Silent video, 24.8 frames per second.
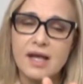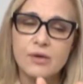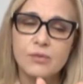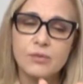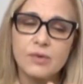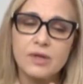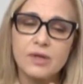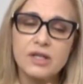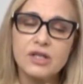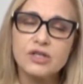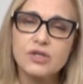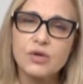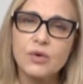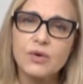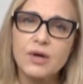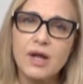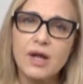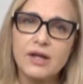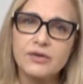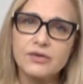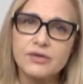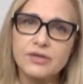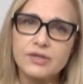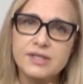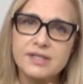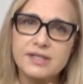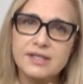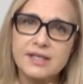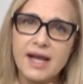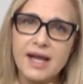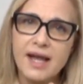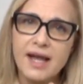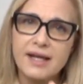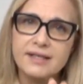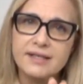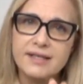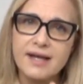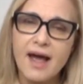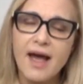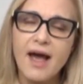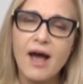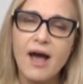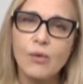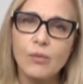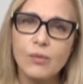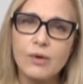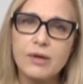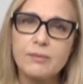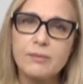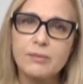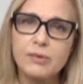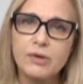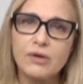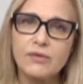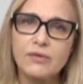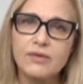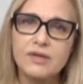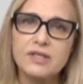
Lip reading: and really don't understand how we built